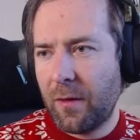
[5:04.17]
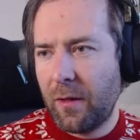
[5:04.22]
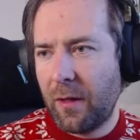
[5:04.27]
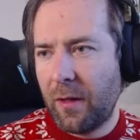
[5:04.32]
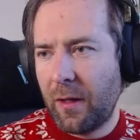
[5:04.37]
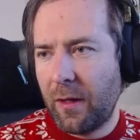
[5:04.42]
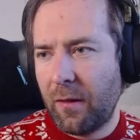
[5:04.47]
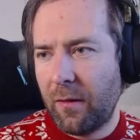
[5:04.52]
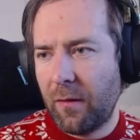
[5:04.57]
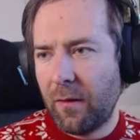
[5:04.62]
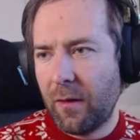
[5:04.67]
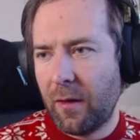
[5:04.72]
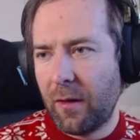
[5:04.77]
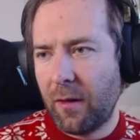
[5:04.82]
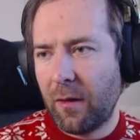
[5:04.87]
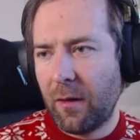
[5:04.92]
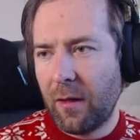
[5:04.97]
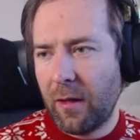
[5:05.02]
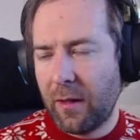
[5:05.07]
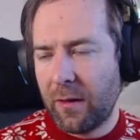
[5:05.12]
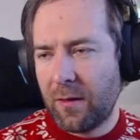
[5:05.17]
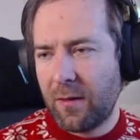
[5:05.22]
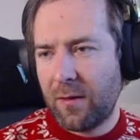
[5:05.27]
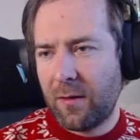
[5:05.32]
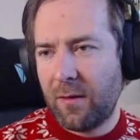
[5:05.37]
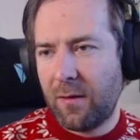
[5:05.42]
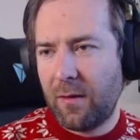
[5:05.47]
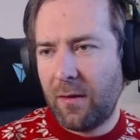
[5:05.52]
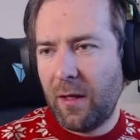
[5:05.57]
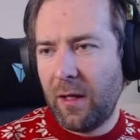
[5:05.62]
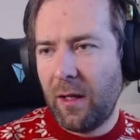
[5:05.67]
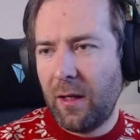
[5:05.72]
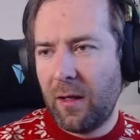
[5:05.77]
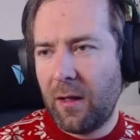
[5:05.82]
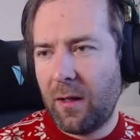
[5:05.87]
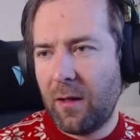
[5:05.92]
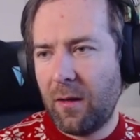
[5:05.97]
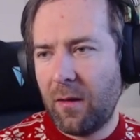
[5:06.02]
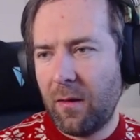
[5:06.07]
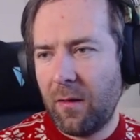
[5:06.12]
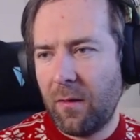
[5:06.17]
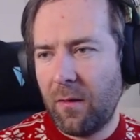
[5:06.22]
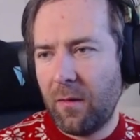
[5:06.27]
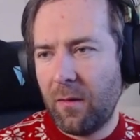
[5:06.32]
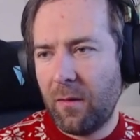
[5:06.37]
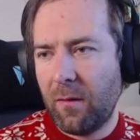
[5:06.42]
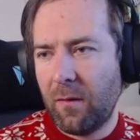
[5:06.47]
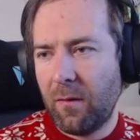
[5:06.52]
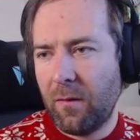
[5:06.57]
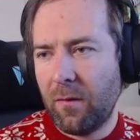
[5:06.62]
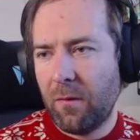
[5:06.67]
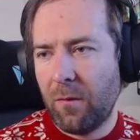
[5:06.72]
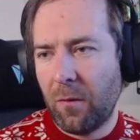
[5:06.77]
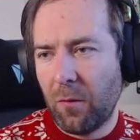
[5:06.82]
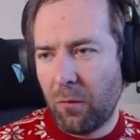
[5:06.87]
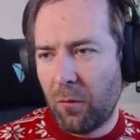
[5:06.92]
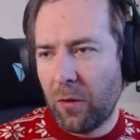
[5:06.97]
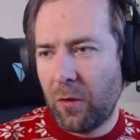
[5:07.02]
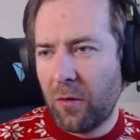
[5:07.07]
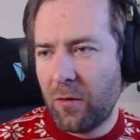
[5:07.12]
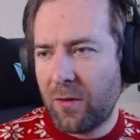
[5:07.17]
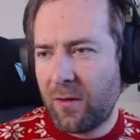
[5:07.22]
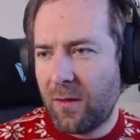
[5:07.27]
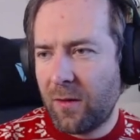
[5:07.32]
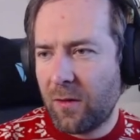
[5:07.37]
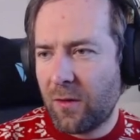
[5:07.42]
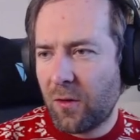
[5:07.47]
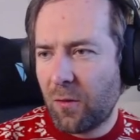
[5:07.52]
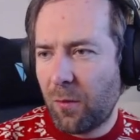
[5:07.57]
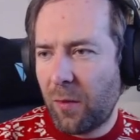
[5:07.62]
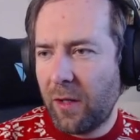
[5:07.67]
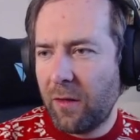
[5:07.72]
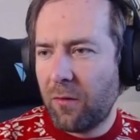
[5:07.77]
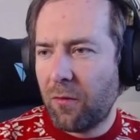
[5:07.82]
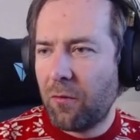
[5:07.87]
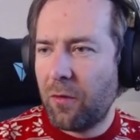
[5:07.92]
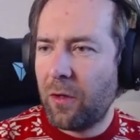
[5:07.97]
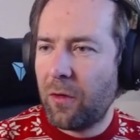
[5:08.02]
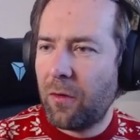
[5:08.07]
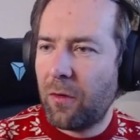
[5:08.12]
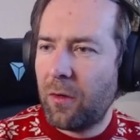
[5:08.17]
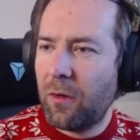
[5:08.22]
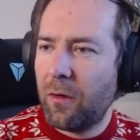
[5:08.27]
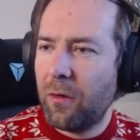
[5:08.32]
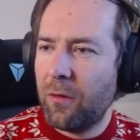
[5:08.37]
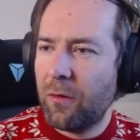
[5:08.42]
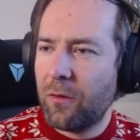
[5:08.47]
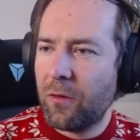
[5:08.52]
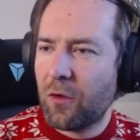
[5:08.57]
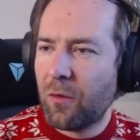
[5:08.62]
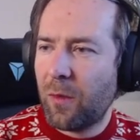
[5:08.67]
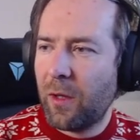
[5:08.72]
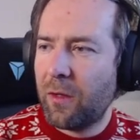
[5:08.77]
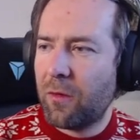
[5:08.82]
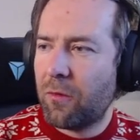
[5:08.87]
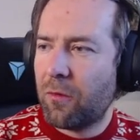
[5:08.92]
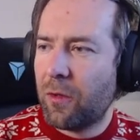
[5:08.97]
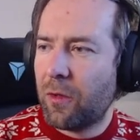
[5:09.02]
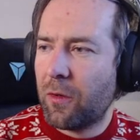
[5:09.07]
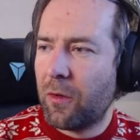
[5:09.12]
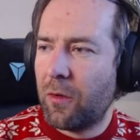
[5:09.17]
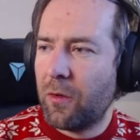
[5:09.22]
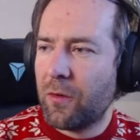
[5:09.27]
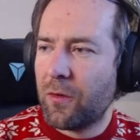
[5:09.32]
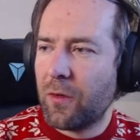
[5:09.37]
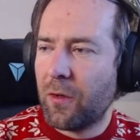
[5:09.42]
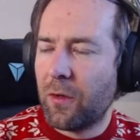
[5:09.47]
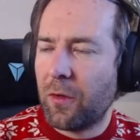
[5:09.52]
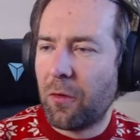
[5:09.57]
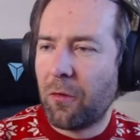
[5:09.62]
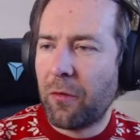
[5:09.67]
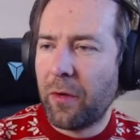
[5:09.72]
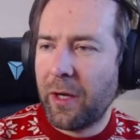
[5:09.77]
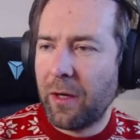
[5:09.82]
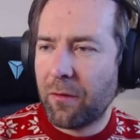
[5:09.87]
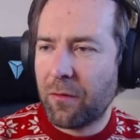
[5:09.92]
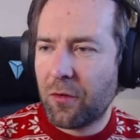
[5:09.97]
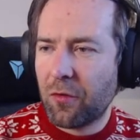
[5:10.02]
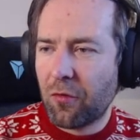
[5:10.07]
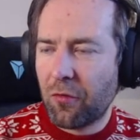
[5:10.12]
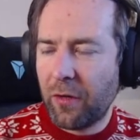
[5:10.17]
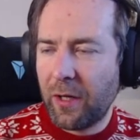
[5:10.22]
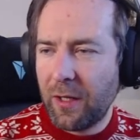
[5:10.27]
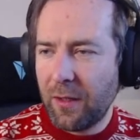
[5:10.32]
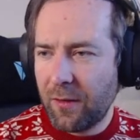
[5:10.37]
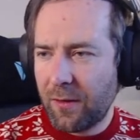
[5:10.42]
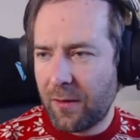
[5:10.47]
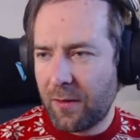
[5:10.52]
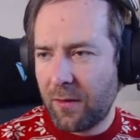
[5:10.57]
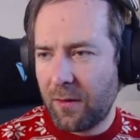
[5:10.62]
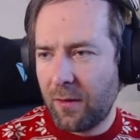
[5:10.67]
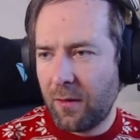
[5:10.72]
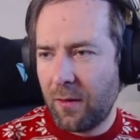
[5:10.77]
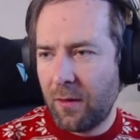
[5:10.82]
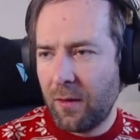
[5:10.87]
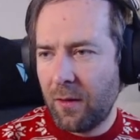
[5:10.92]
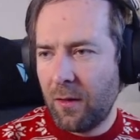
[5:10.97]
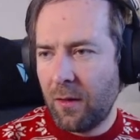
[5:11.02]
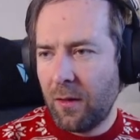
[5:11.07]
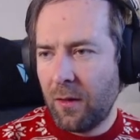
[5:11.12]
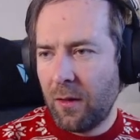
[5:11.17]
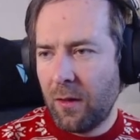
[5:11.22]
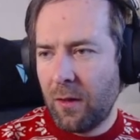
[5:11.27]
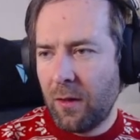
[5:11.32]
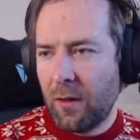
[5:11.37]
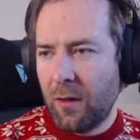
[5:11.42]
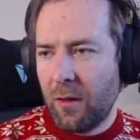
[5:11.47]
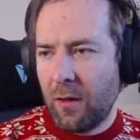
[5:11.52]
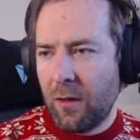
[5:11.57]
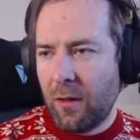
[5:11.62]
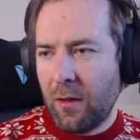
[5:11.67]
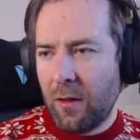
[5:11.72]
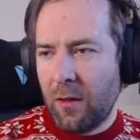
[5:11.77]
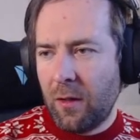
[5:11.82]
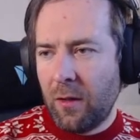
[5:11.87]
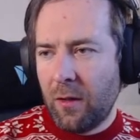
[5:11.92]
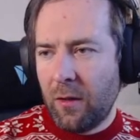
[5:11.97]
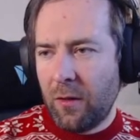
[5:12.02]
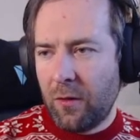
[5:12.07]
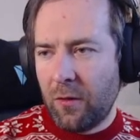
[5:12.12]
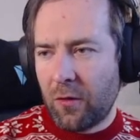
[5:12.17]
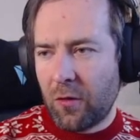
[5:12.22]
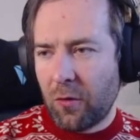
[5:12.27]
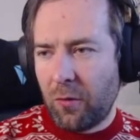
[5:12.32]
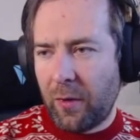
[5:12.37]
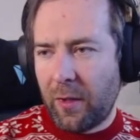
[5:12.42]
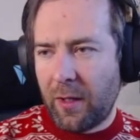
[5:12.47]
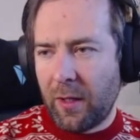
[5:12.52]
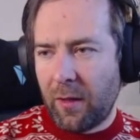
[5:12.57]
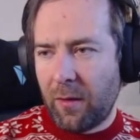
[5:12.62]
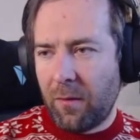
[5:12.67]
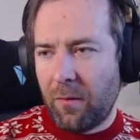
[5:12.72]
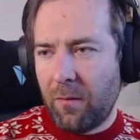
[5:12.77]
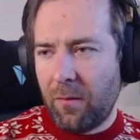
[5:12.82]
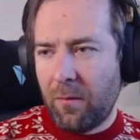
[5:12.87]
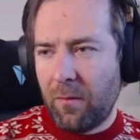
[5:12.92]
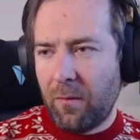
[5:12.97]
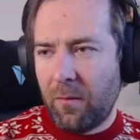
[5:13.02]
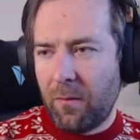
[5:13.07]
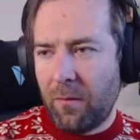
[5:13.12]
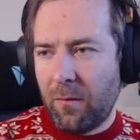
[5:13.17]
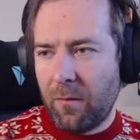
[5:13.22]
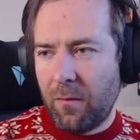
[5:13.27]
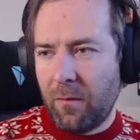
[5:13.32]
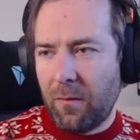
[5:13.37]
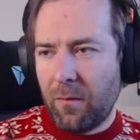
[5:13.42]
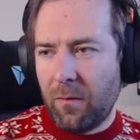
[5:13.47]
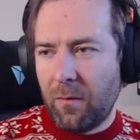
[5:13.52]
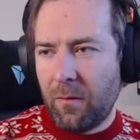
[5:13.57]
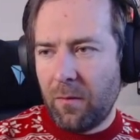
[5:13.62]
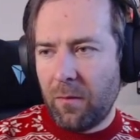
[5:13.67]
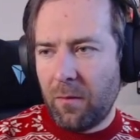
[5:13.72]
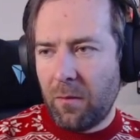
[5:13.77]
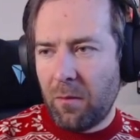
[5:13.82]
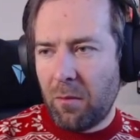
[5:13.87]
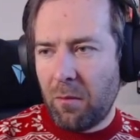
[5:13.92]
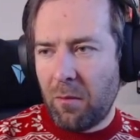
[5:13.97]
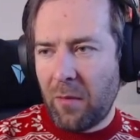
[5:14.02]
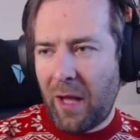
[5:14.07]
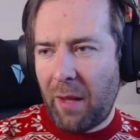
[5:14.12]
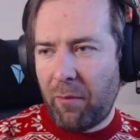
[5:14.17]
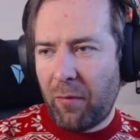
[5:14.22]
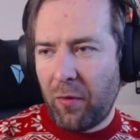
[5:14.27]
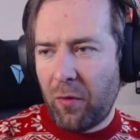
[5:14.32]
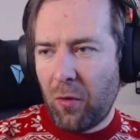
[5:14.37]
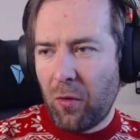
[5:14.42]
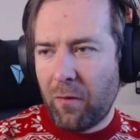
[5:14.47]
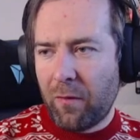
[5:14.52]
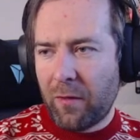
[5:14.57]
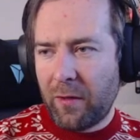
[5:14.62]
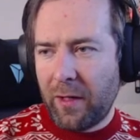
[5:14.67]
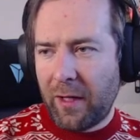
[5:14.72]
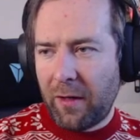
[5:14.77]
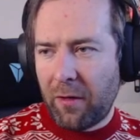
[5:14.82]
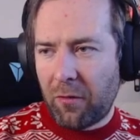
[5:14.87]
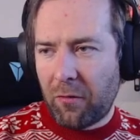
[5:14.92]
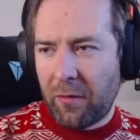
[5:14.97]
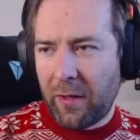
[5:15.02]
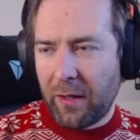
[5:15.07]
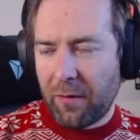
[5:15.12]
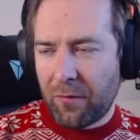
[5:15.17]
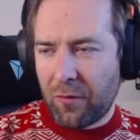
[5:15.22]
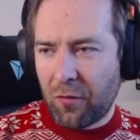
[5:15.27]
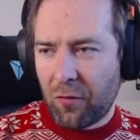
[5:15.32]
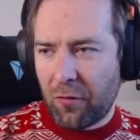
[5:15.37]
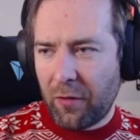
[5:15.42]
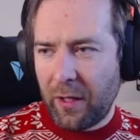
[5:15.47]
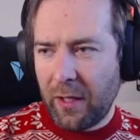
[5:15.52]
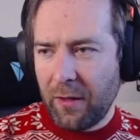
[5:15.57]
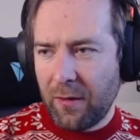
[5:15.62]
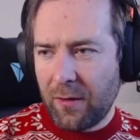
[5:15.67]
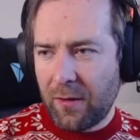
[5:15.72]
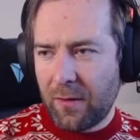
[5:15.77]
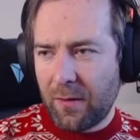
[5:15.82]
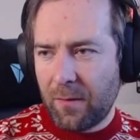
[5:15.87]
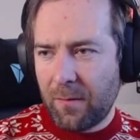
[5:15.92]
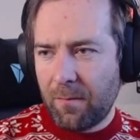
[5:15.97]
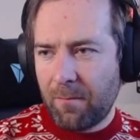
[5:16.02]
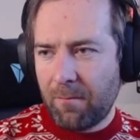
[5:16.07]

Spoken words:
And then let's take, well, what does the split return? Split returns an array of strings. So we can map over that array of strings.